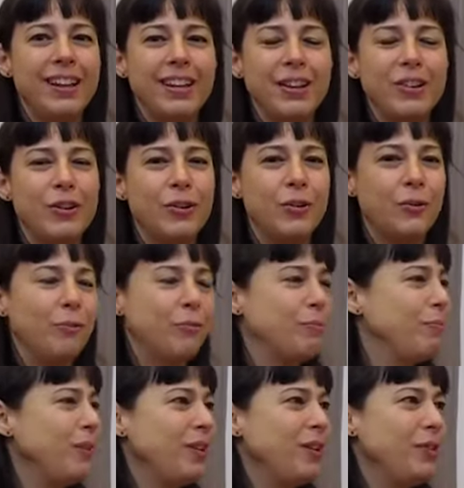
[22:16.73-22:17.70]
you know,
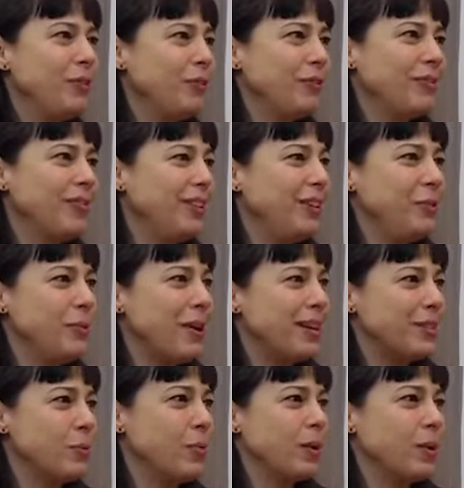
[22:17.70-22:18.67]
you don't, you ask